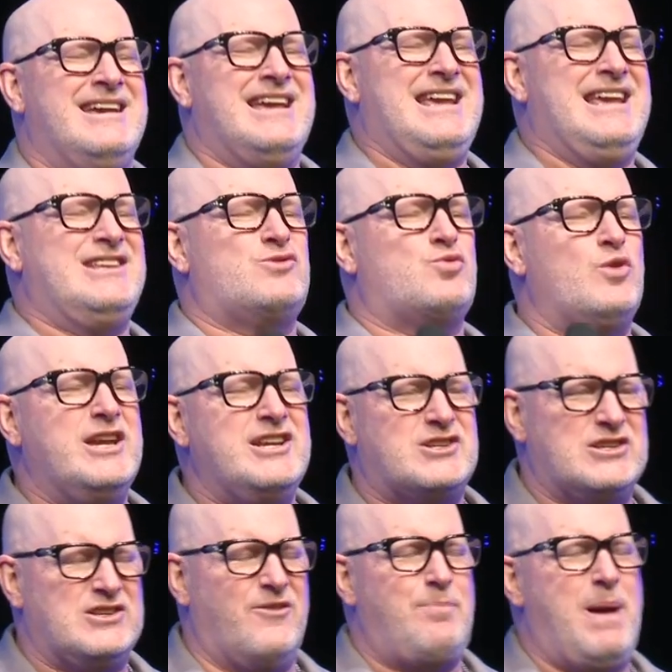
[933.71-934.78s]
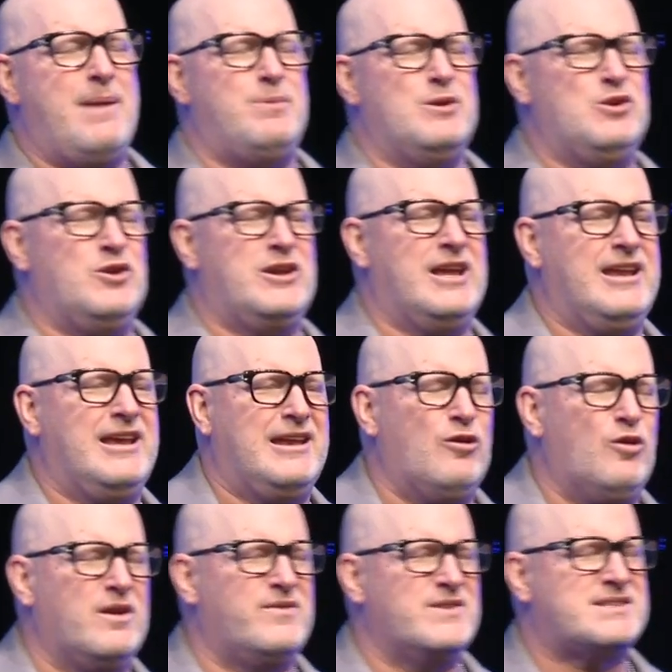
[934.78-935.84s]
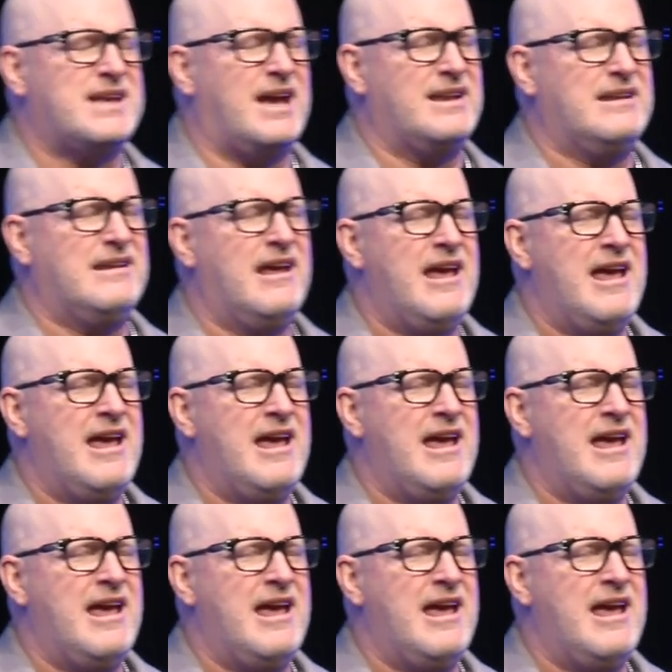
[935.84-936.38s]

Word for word: east region of Papua New Guinea and all of a sudden